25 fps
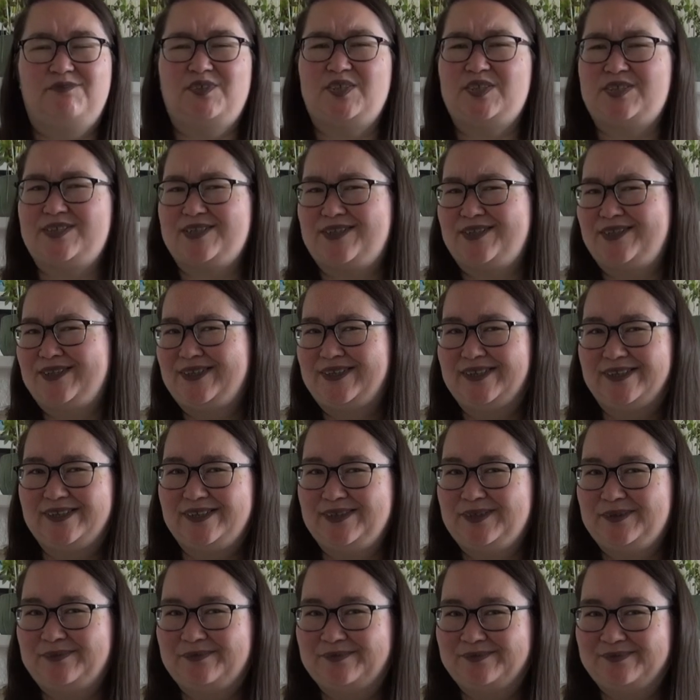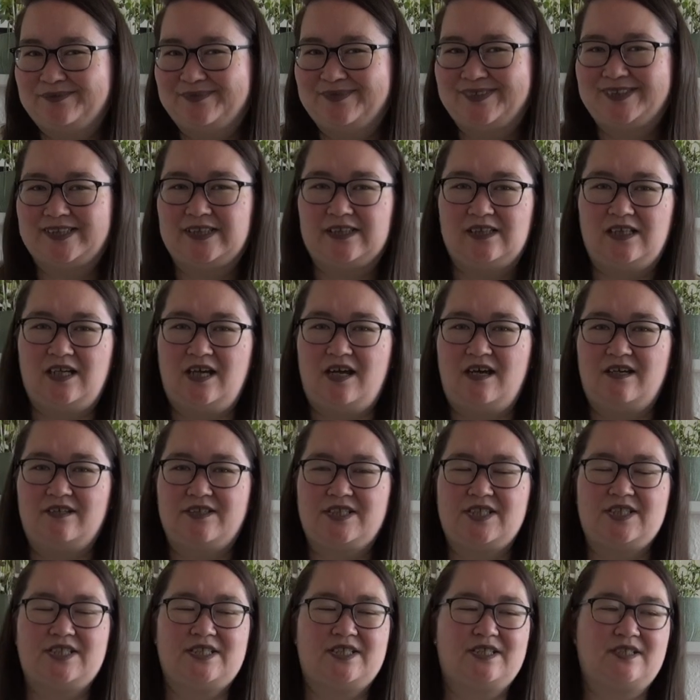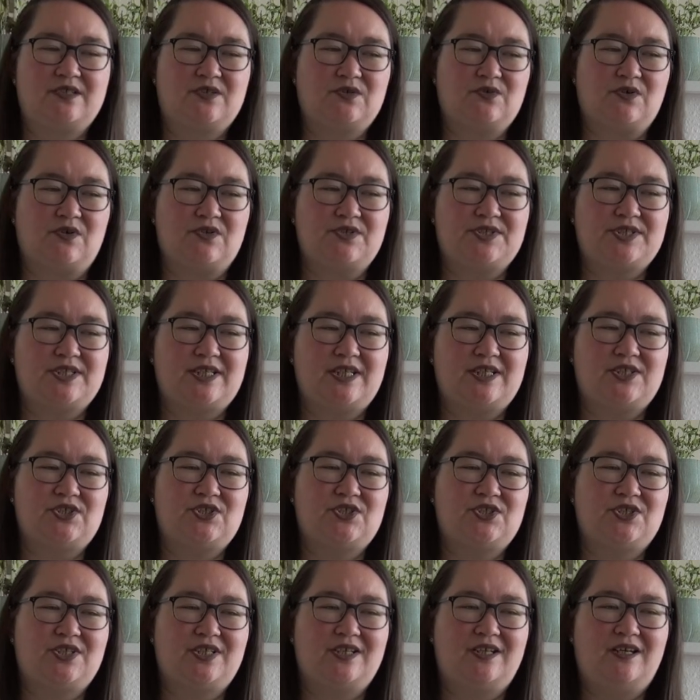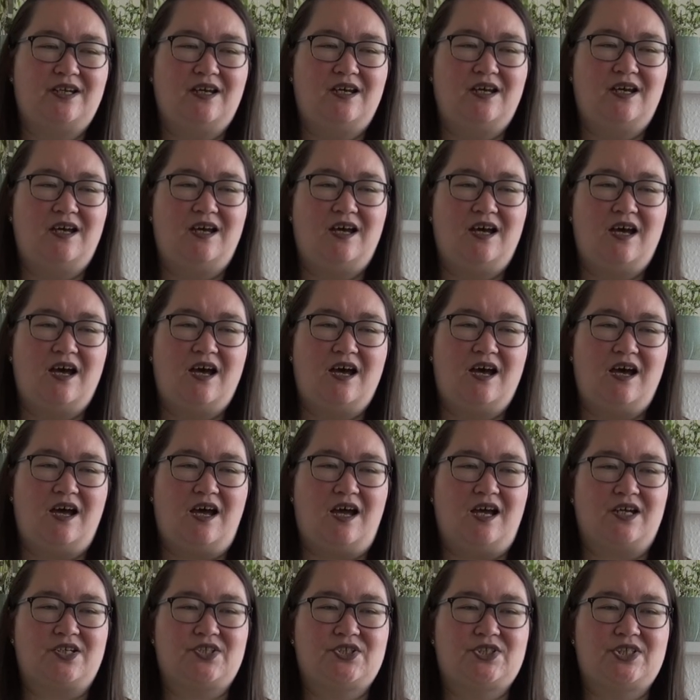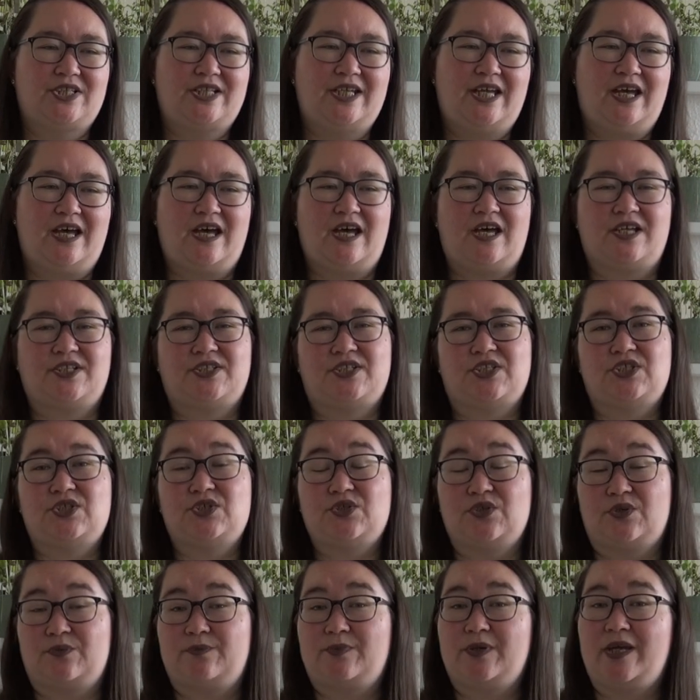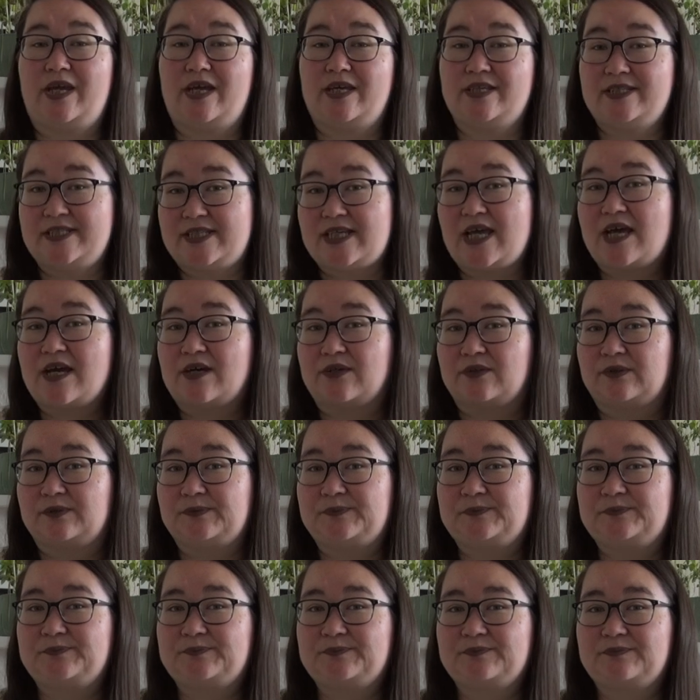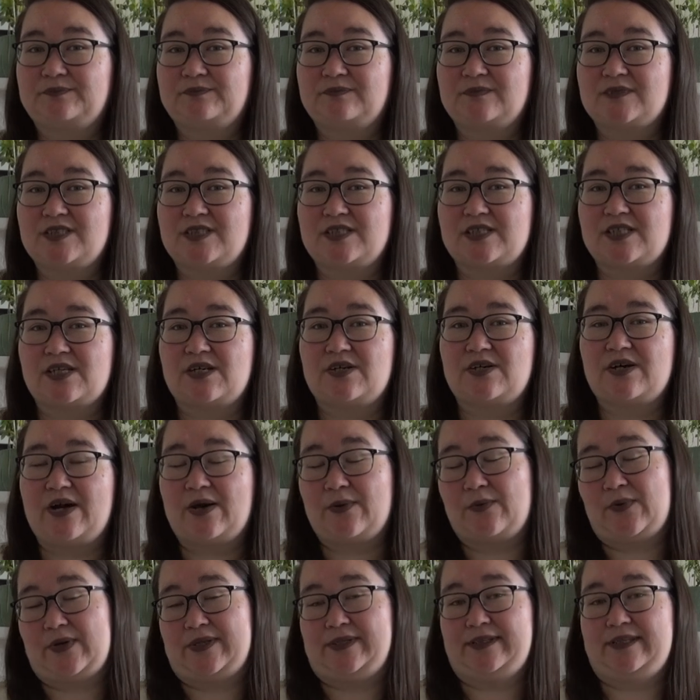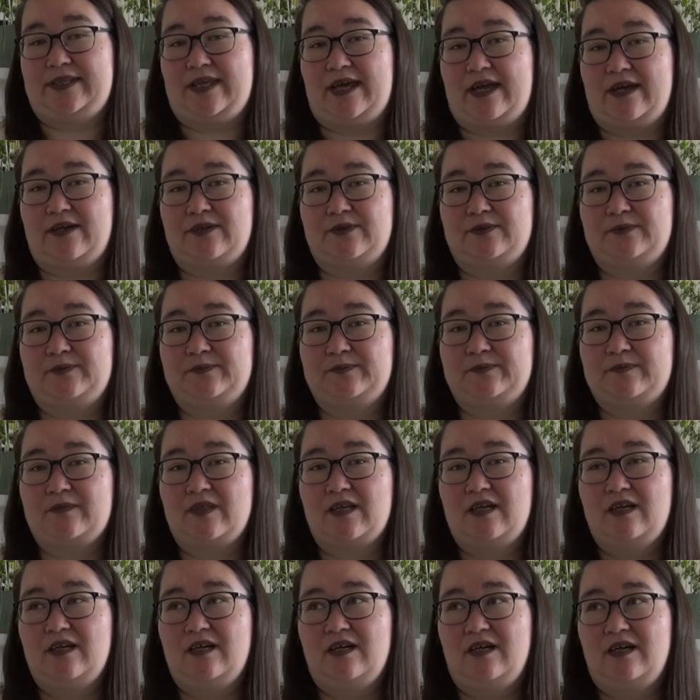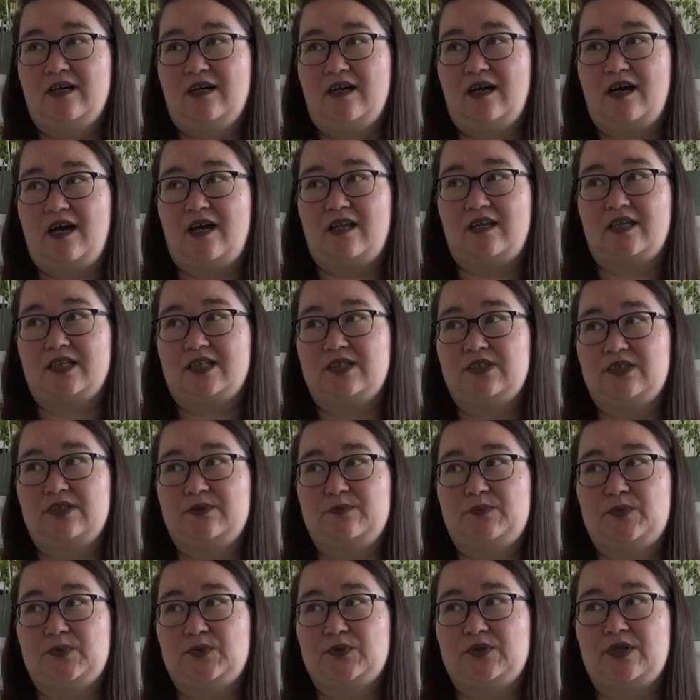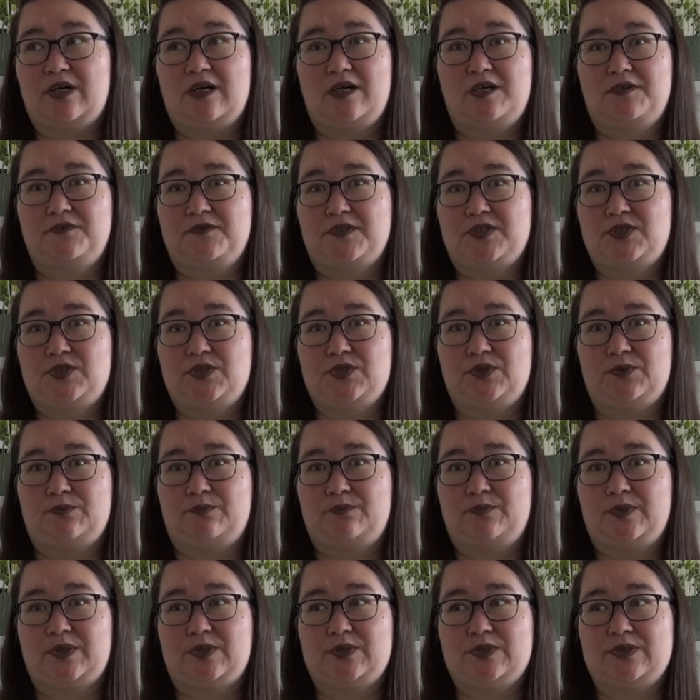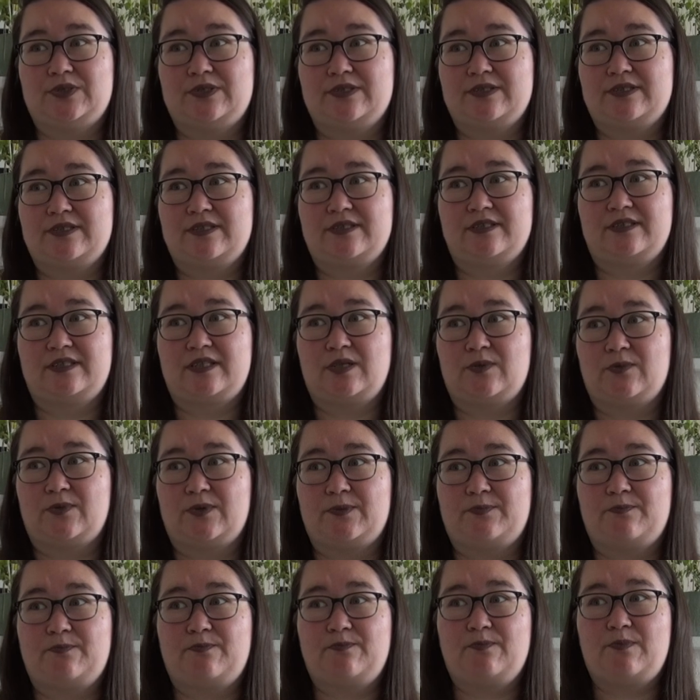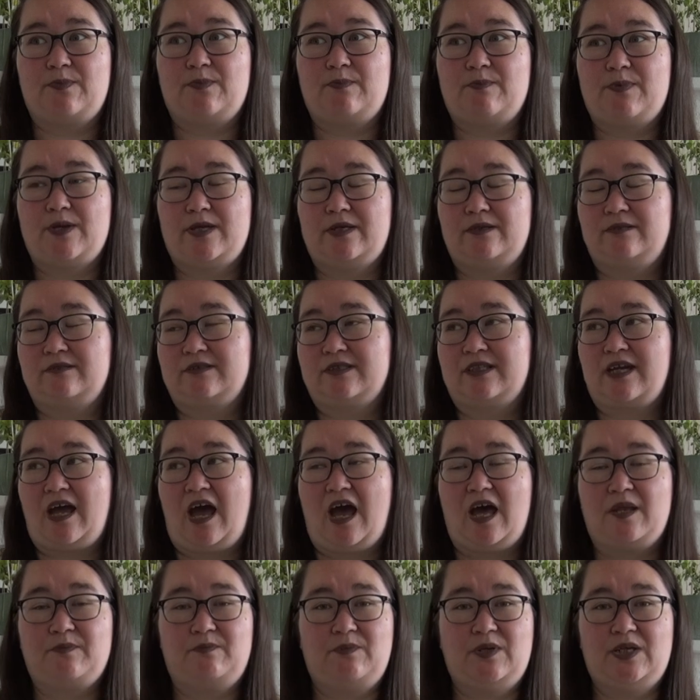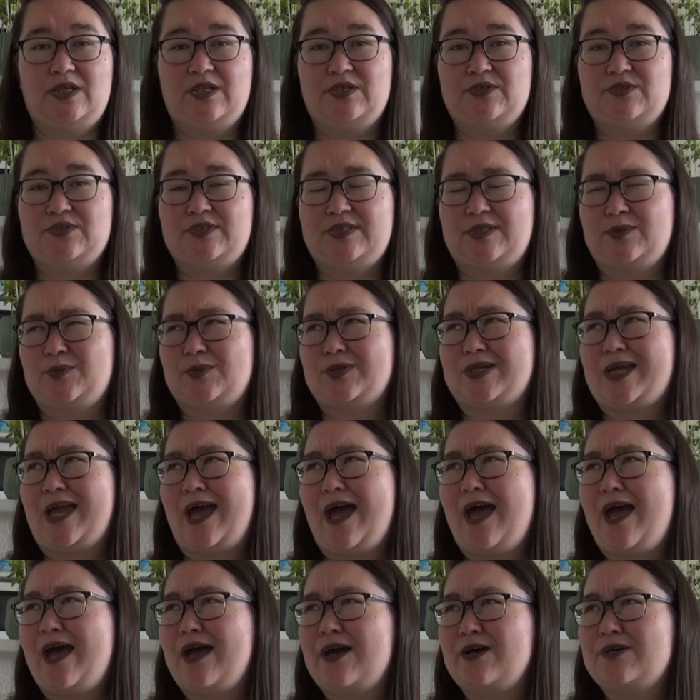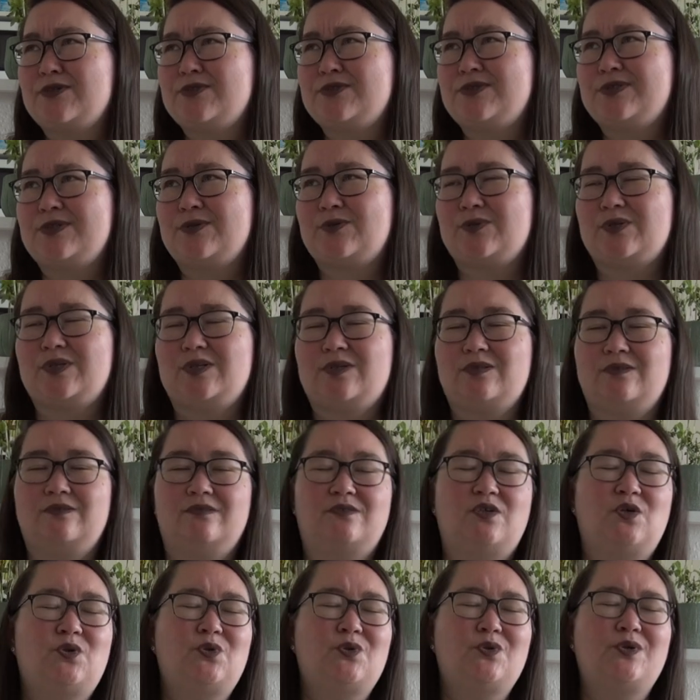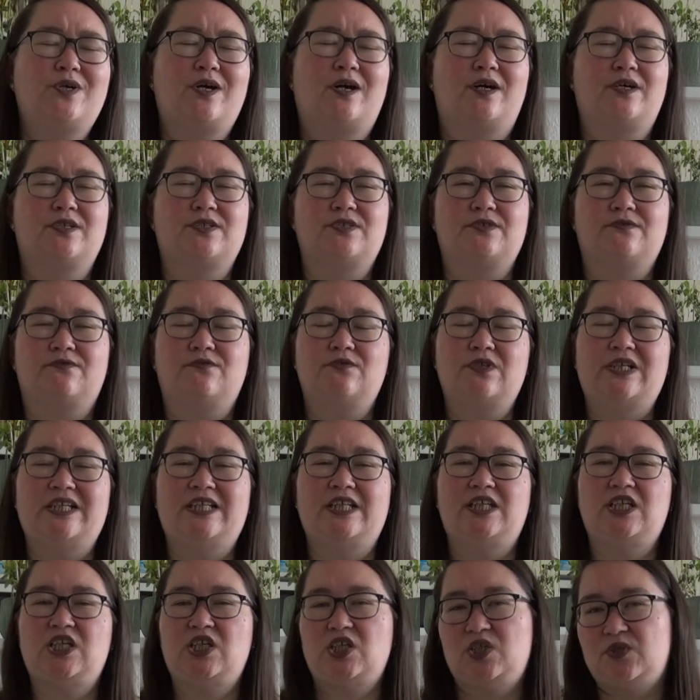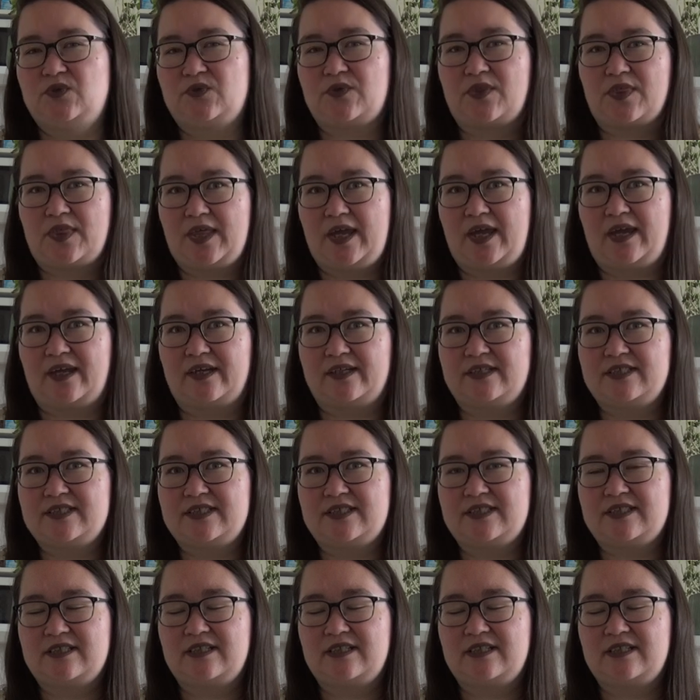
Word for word: designed uh, this cross stitch actually has a shop here in town. So I went down and I could have bought half the shop because there were cat pillows, there were cows, there were all kinds of really cute things.